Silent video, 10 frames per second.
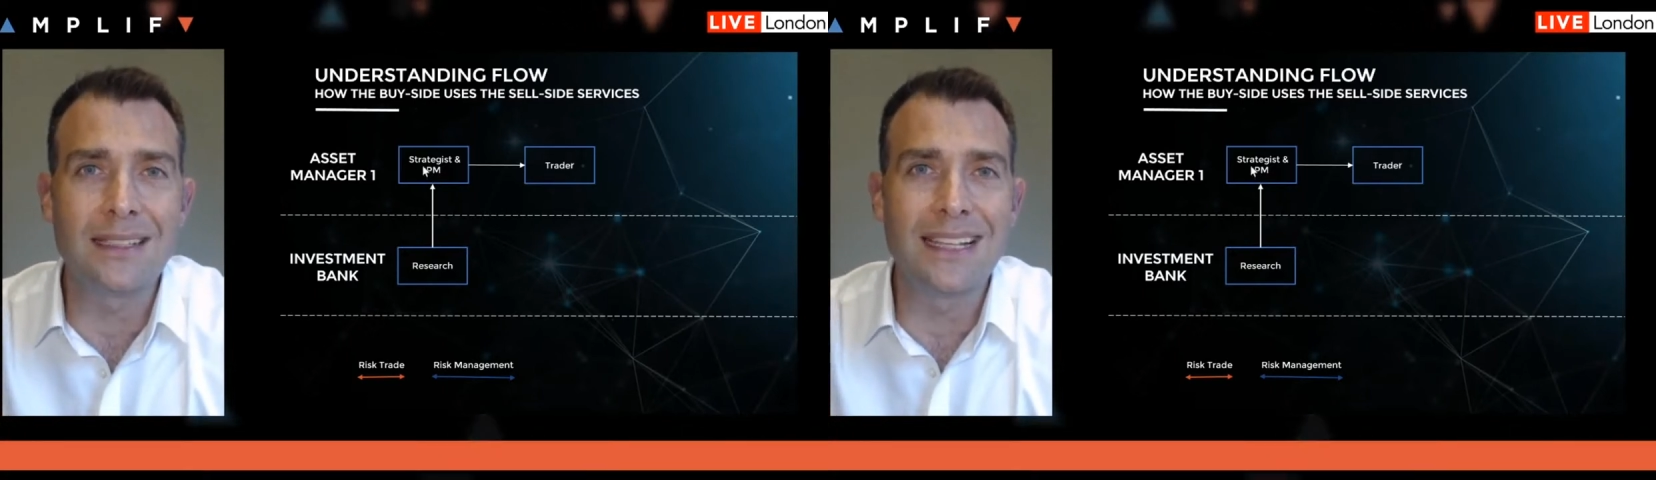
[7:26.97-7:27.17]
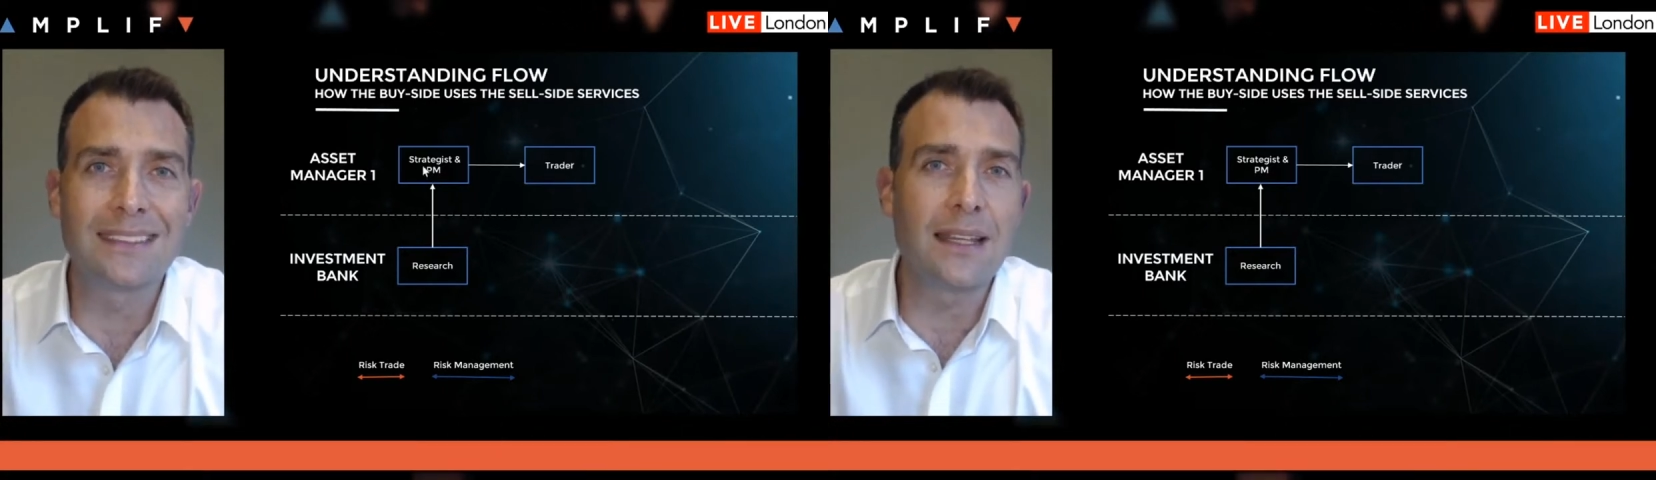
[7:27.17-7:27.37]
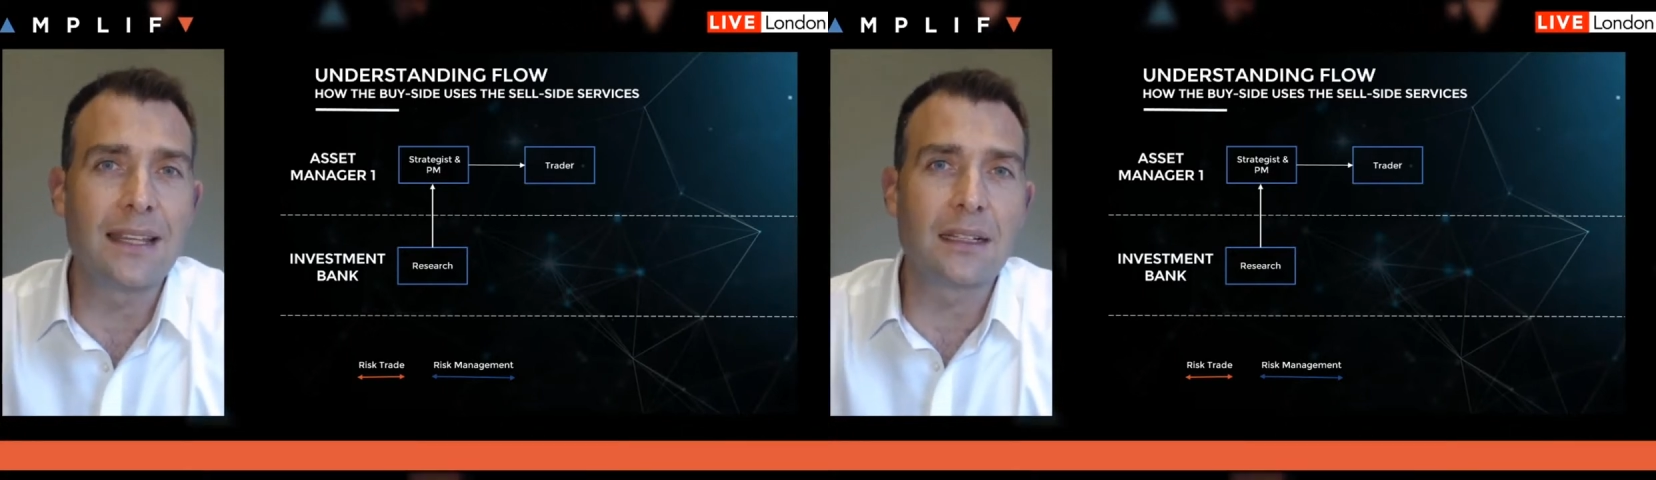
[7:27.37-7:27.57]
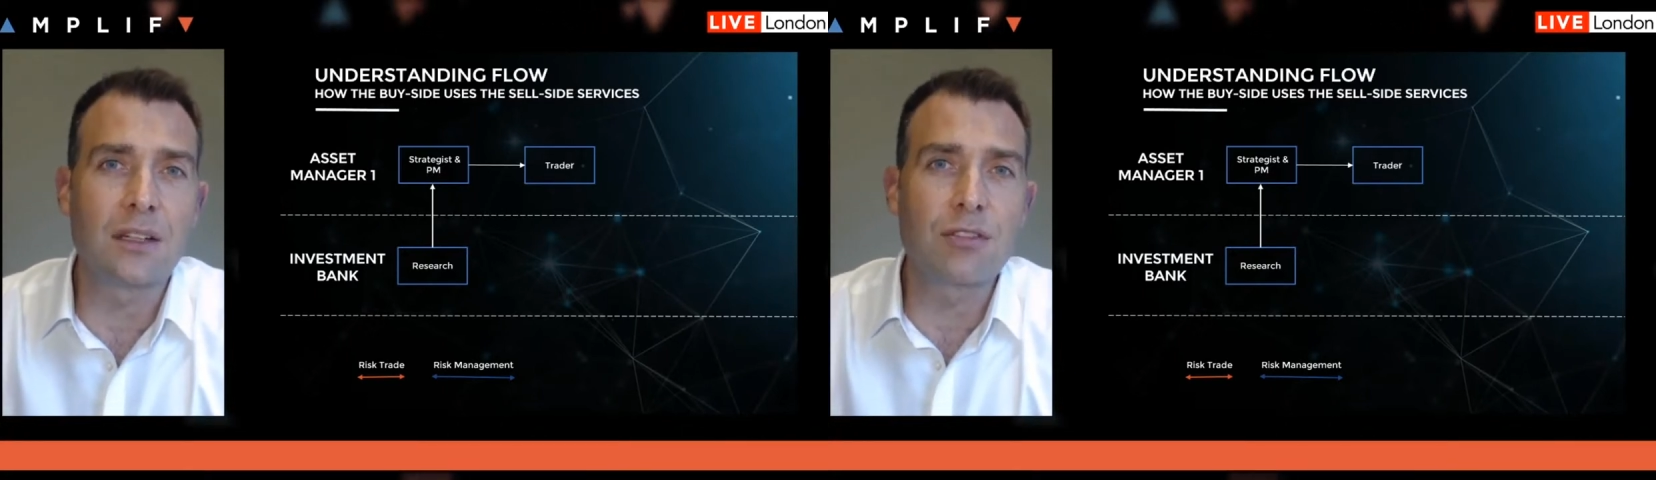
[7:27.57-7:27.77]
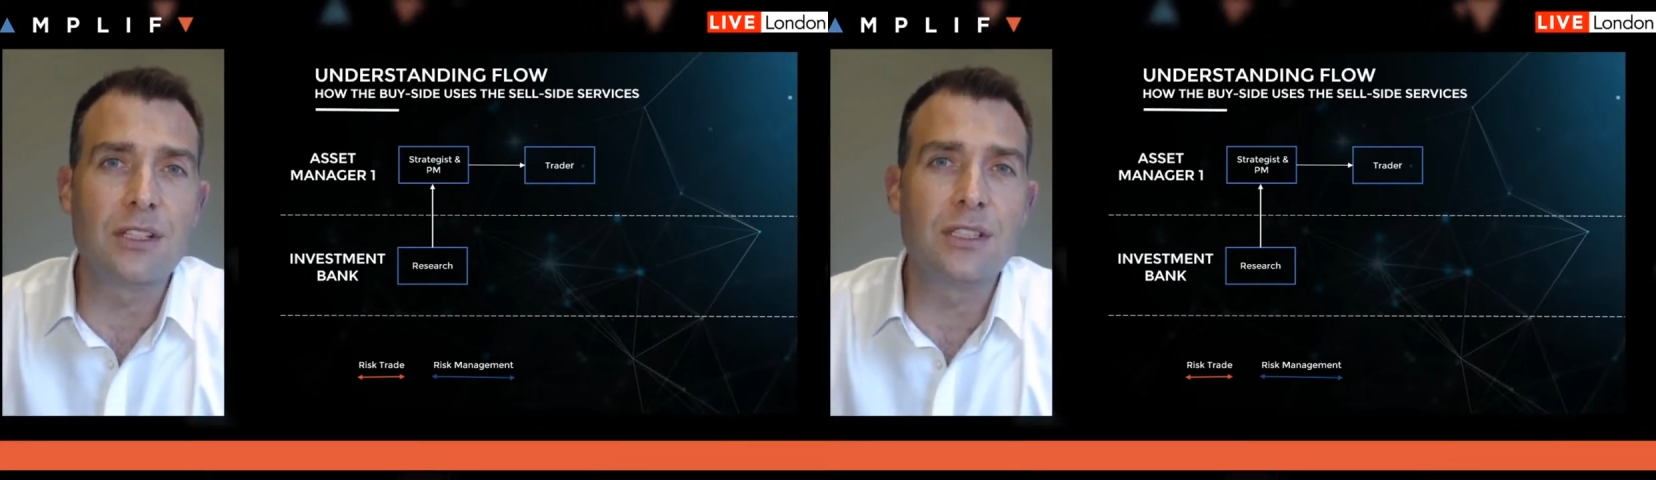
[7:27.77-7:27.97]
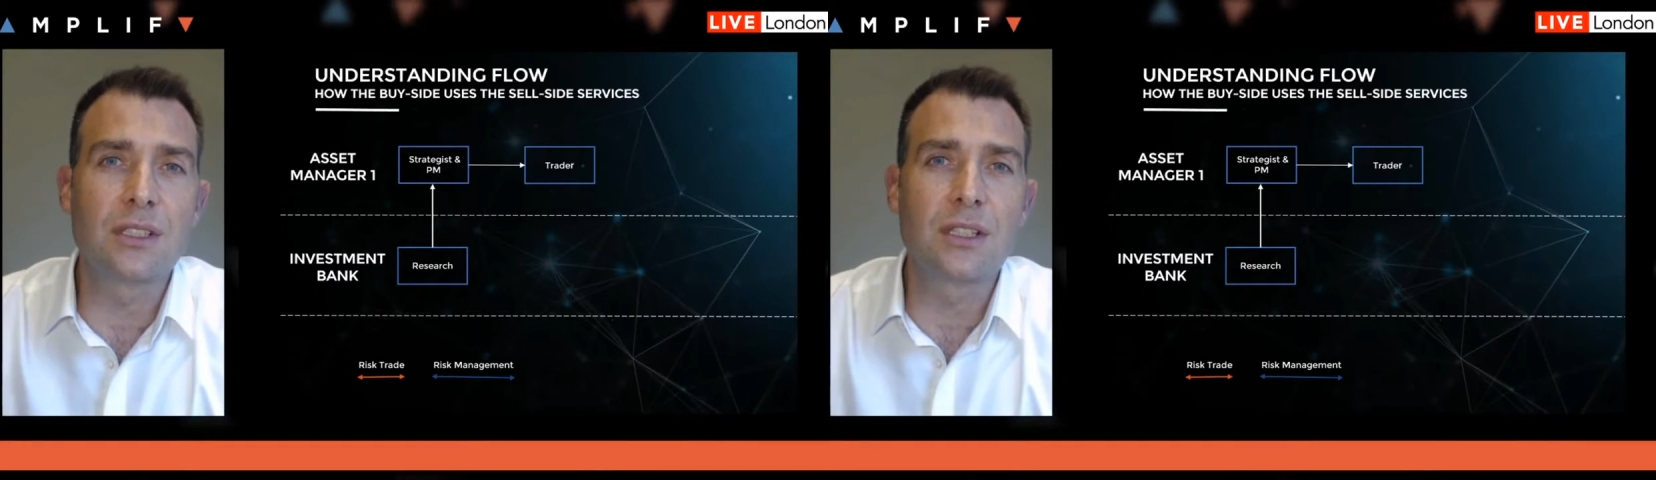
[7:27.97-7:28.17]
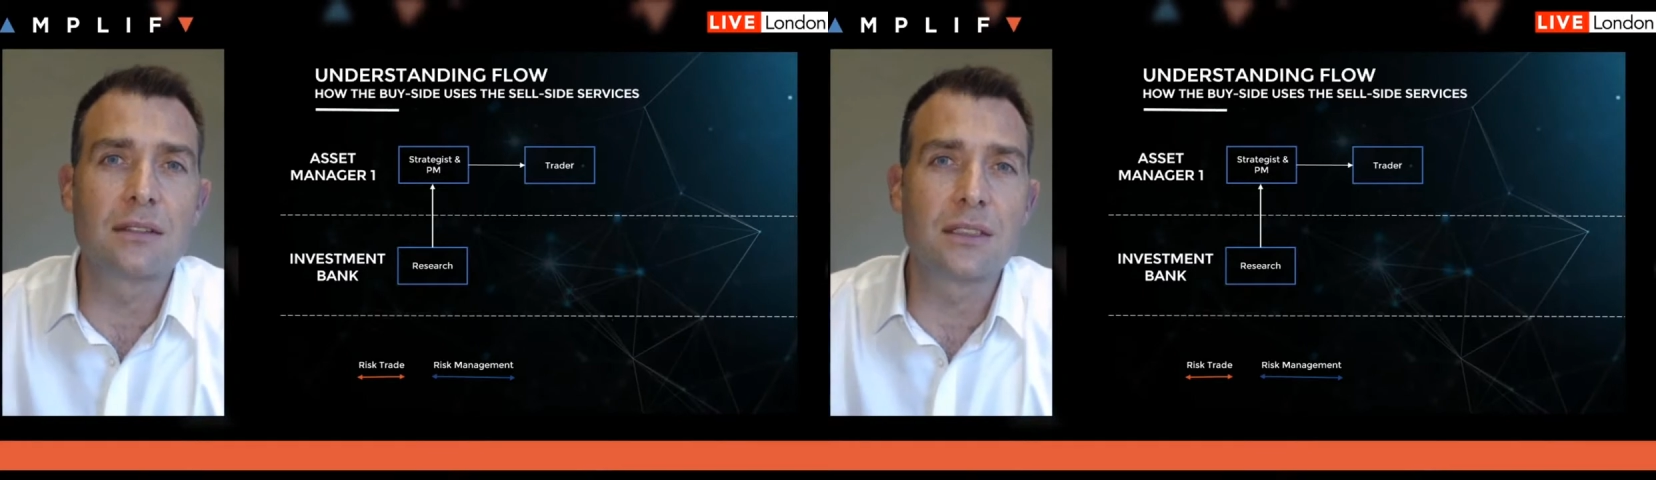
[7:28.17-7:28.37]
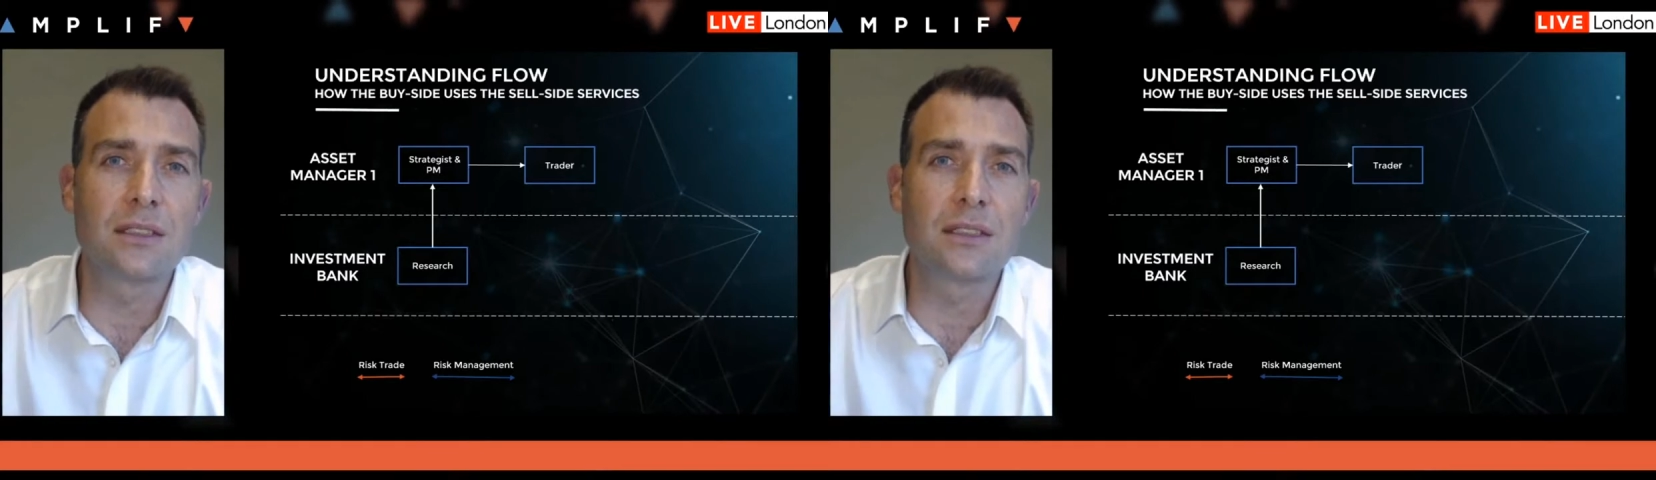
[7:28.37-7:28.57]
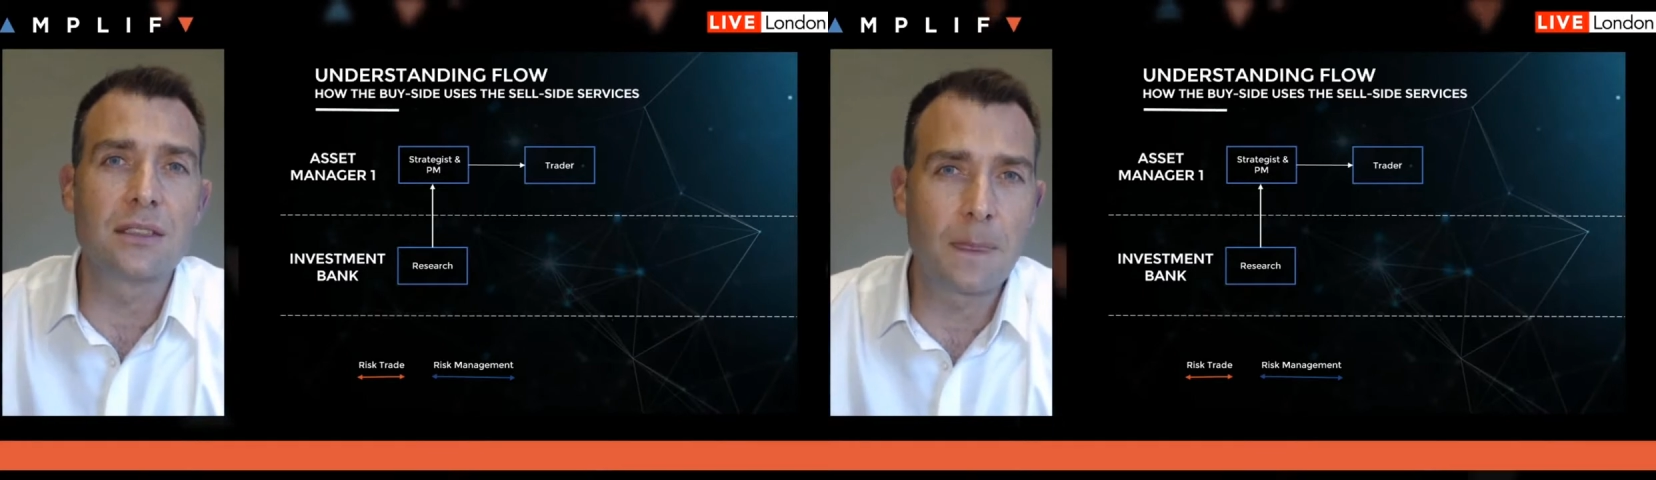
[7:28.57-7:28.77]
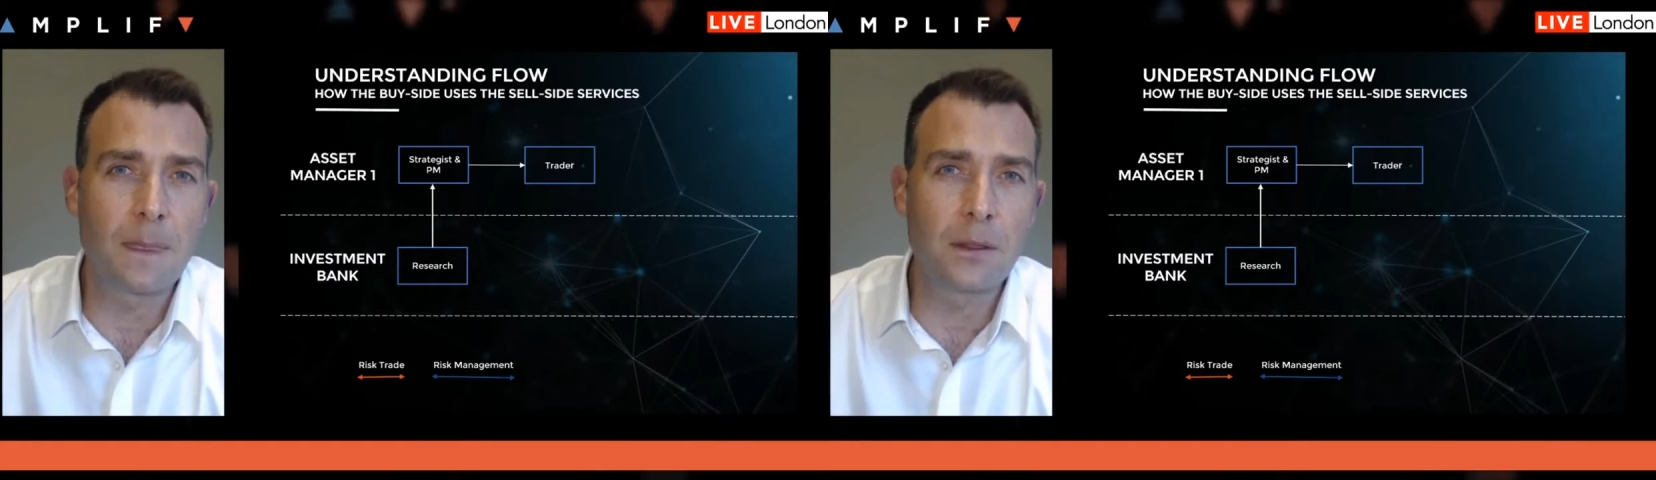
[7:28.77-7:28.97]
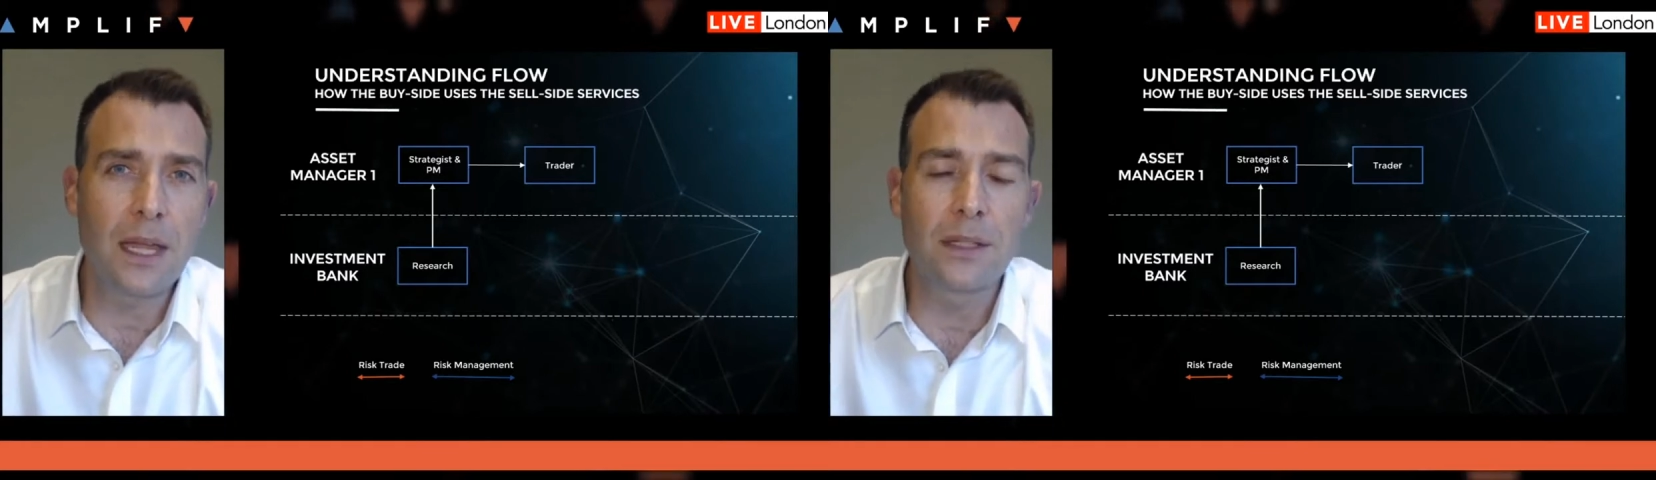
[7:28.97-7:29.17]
let's say, that country's currency, okay?